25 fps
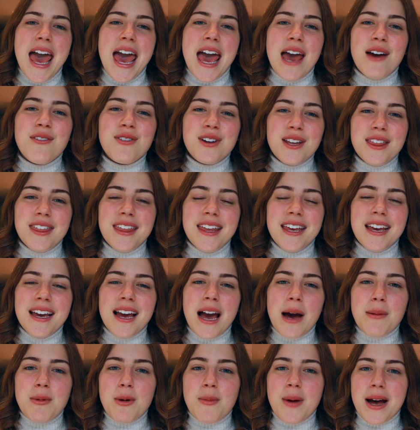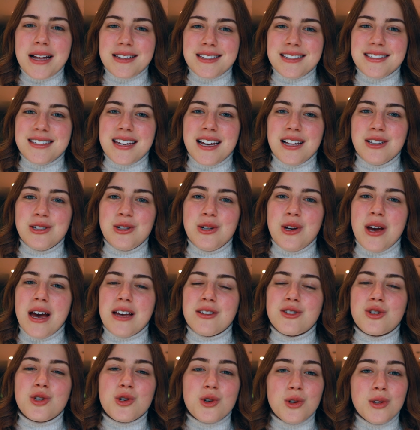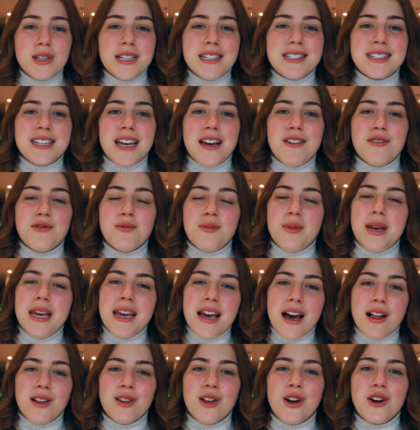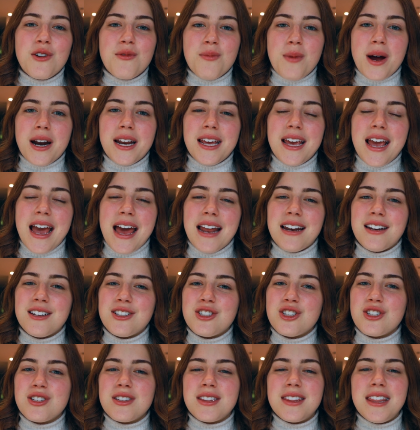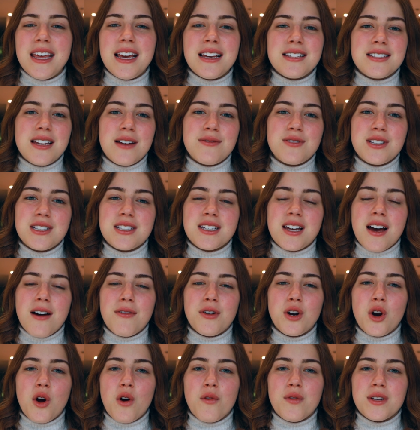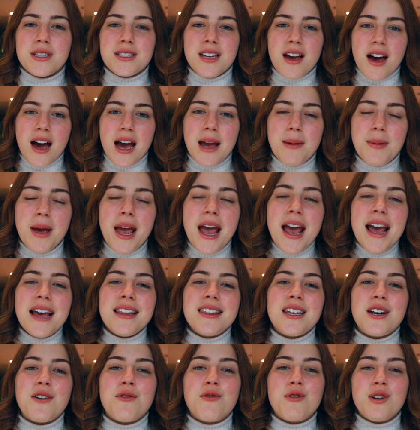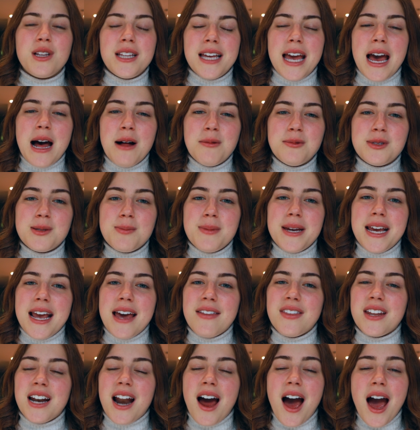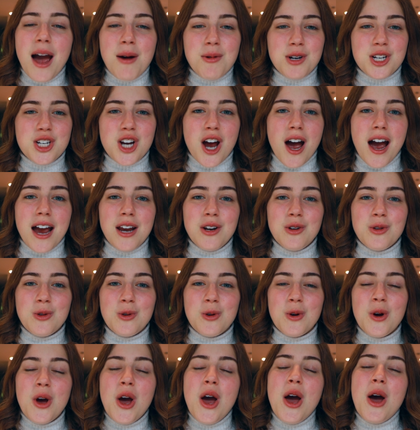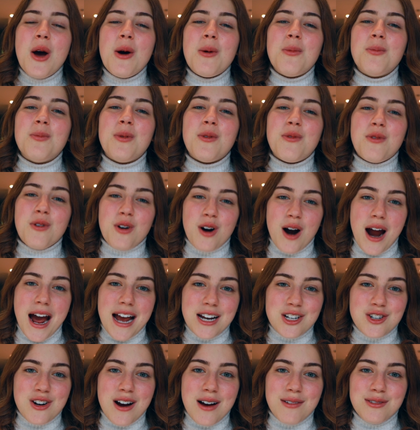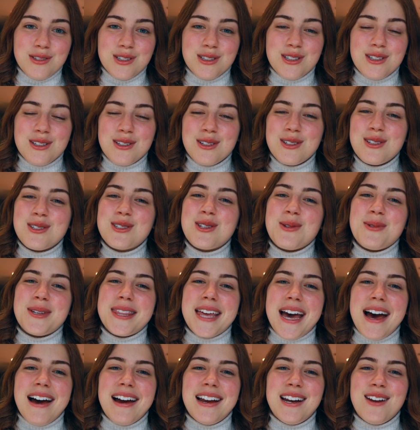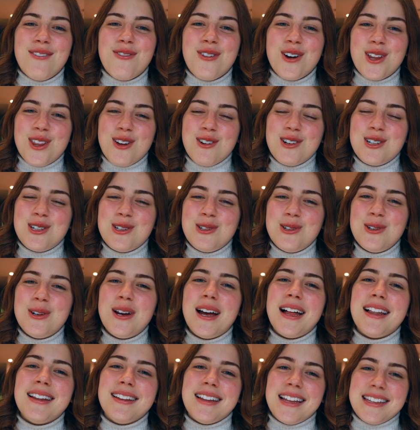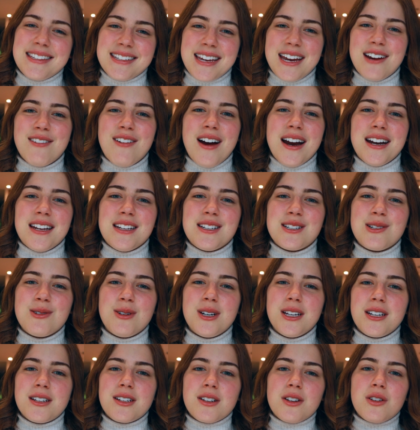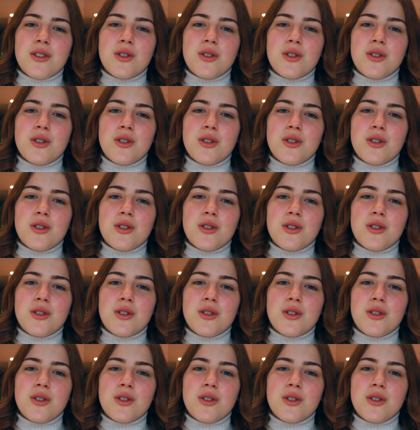Everything I'm about to tell you has truly saved me a lot of money, and there's just things I've discovered over time that have really helped me and that I wish I knew before I traveled. So without any further ado, let's get right into it.